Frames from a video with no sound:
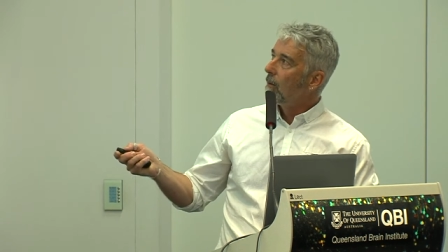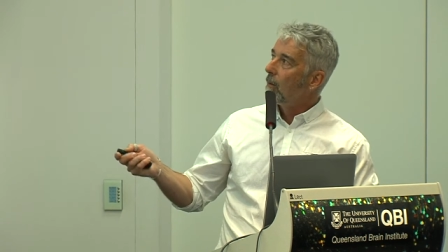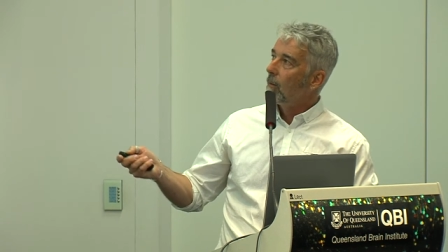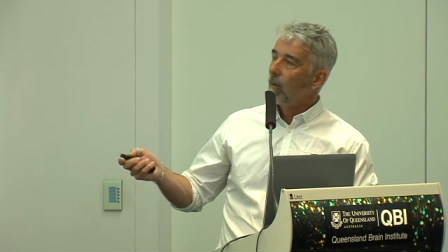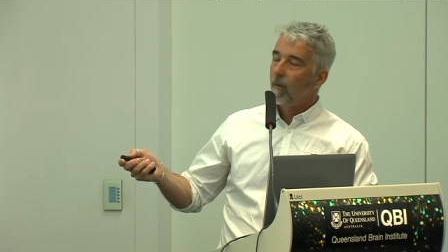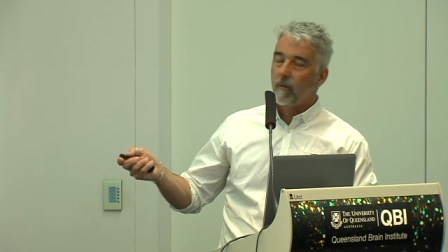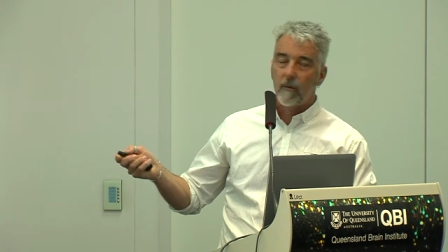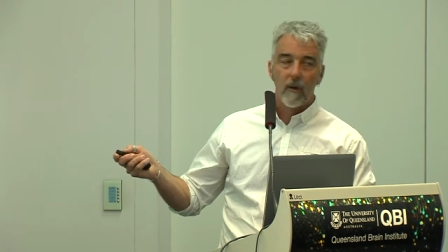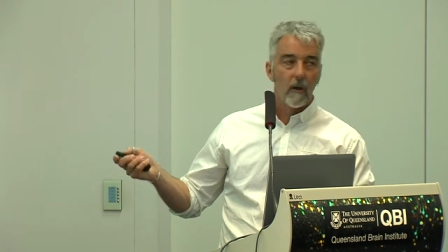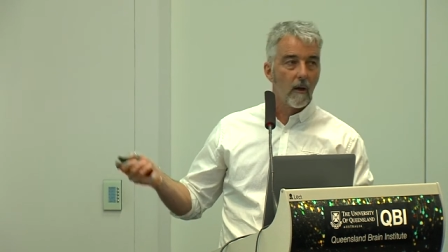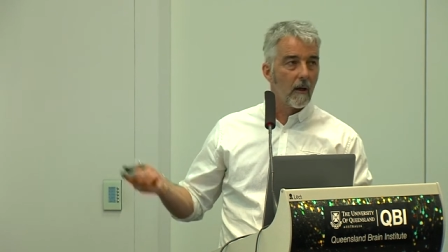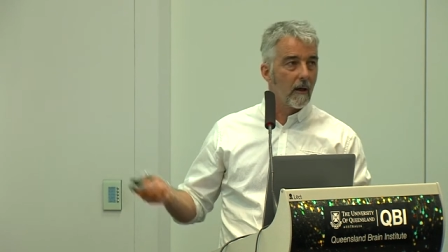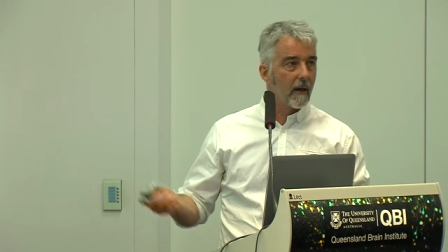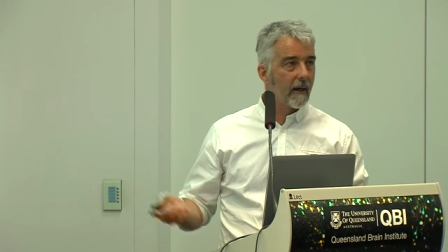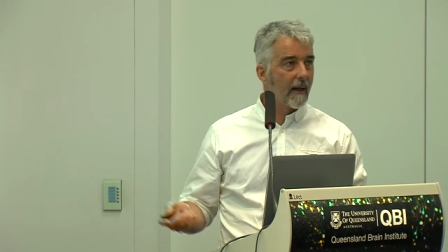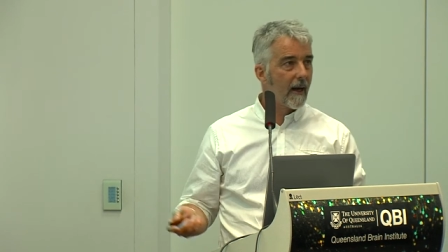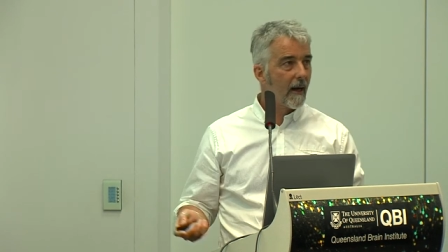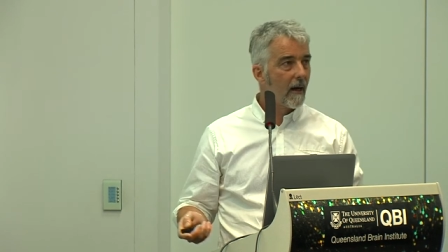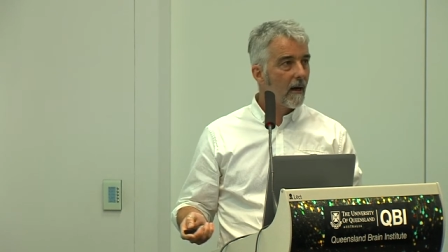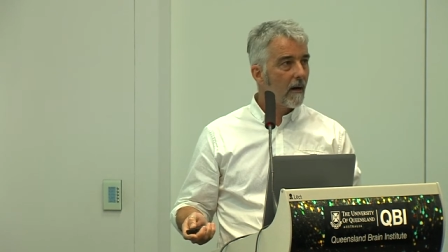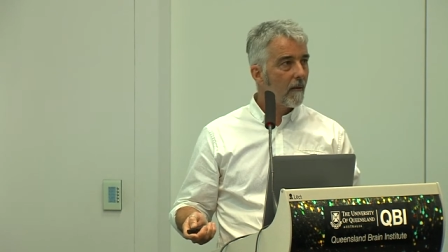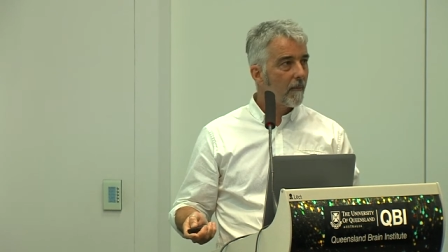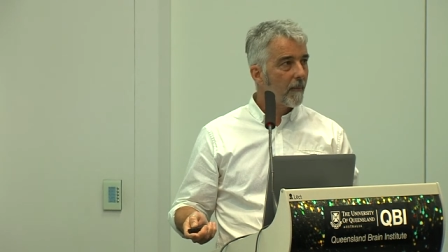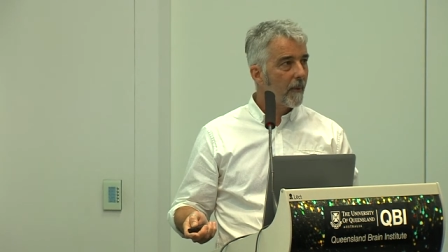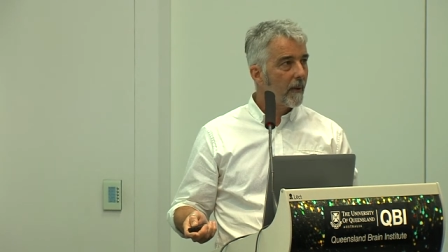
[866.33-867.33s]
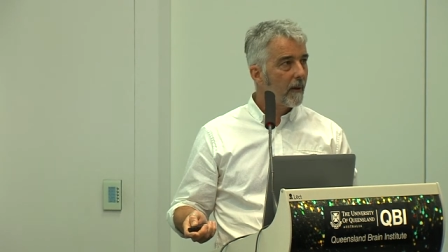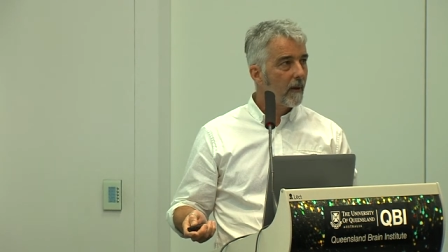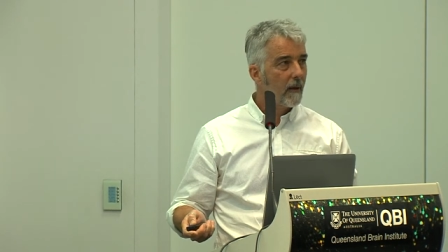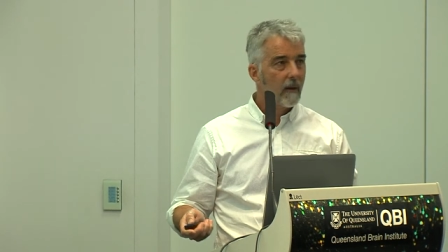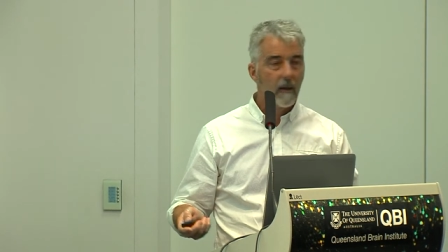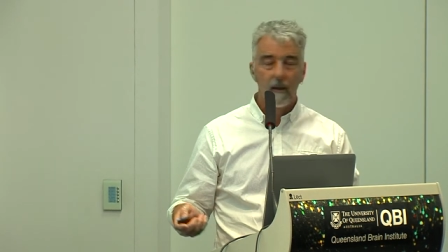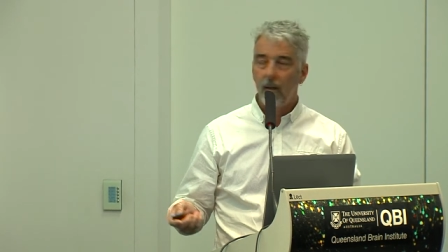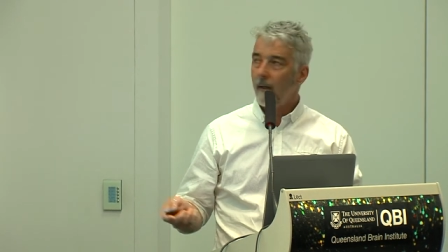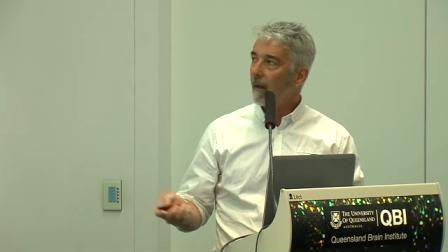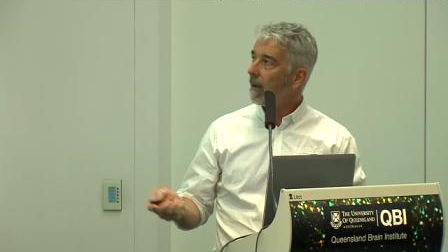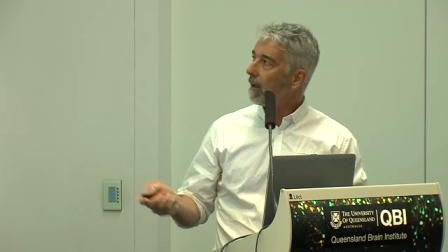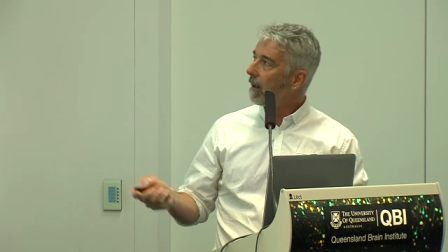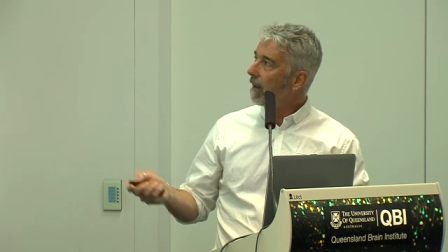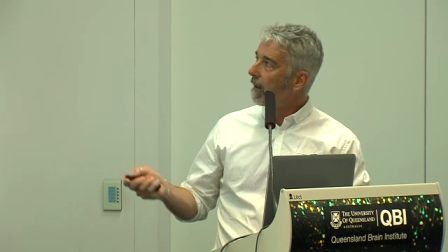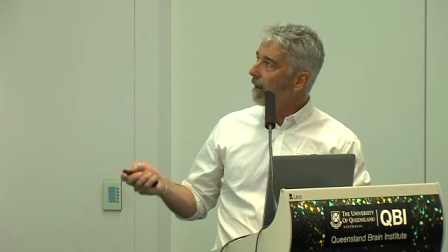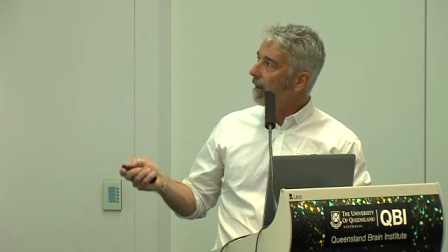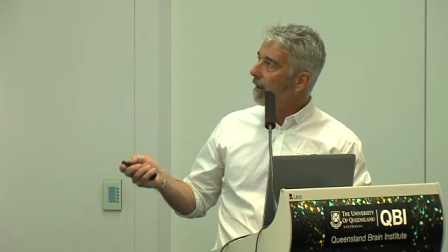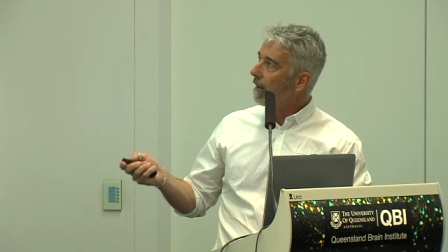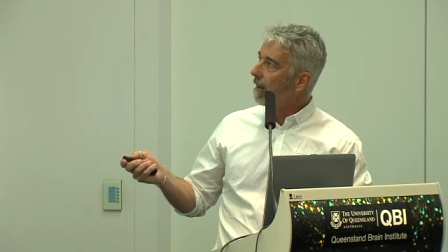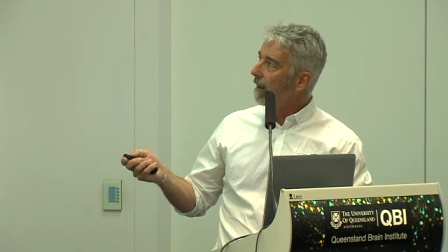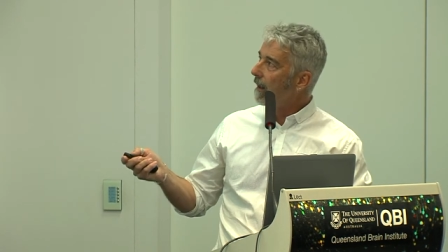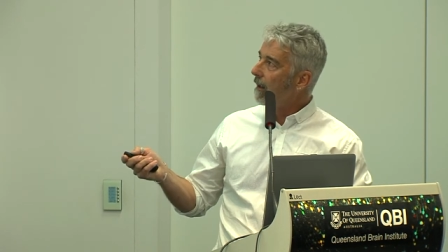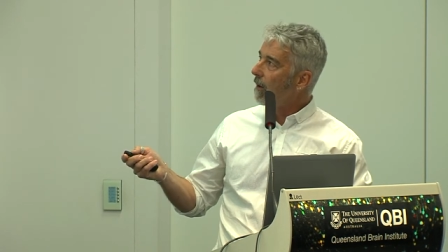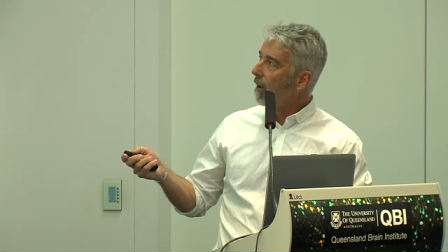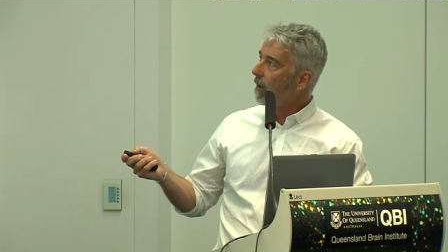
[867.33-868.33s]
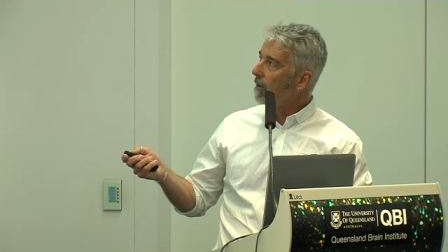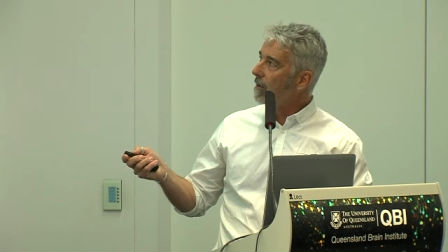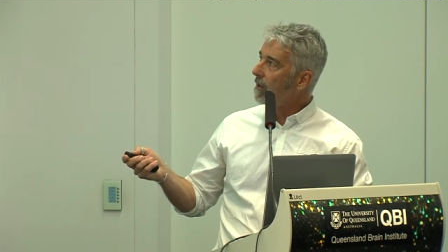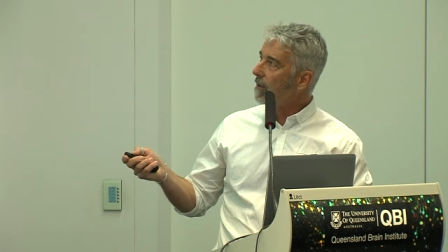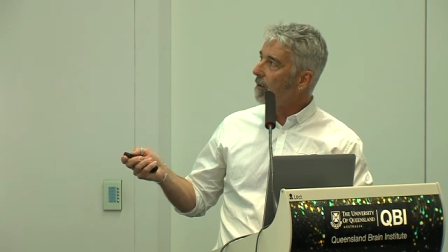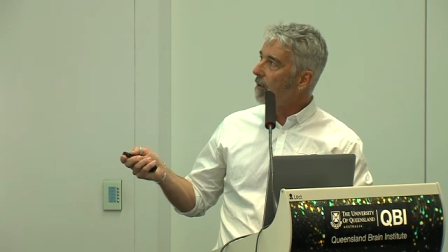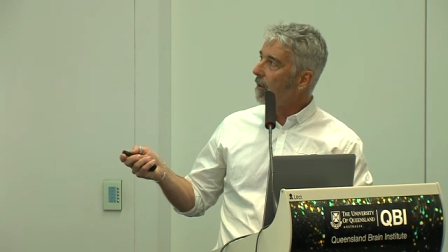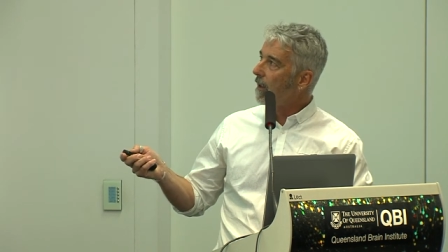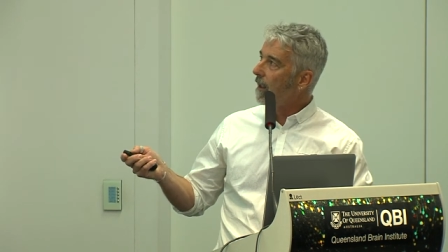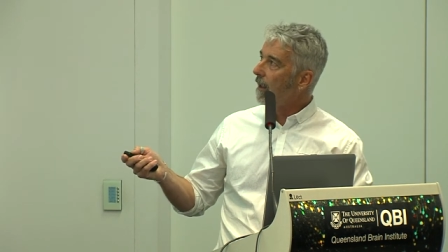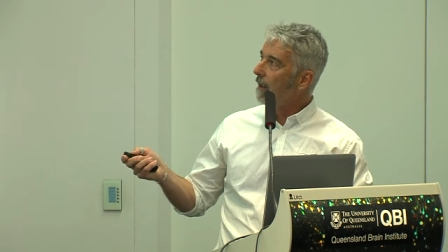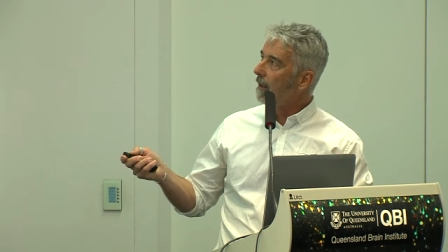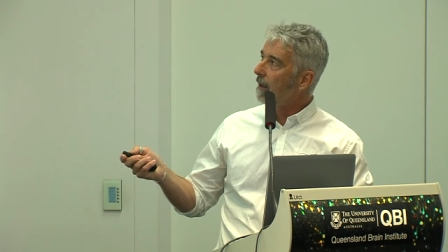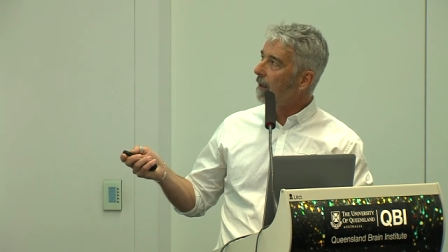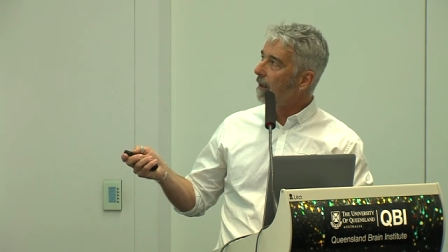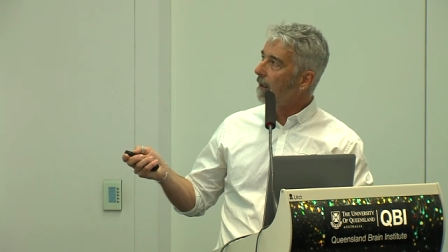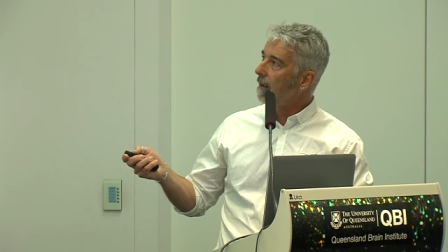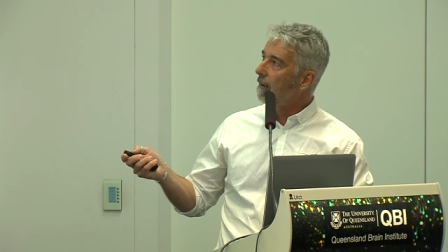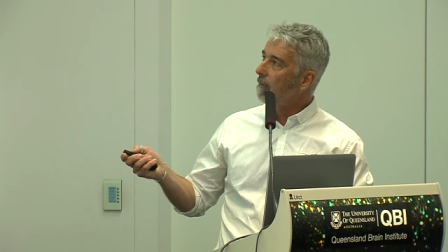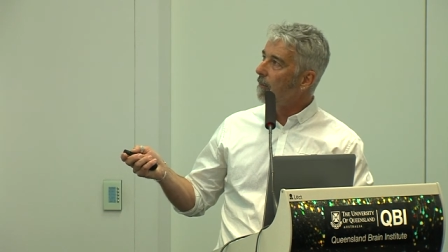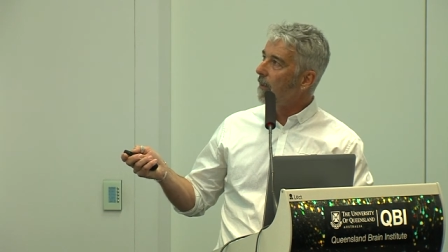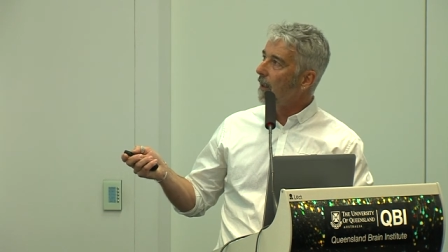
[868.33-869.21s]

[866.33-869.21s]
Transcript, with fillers: We've got carp. They concentrate the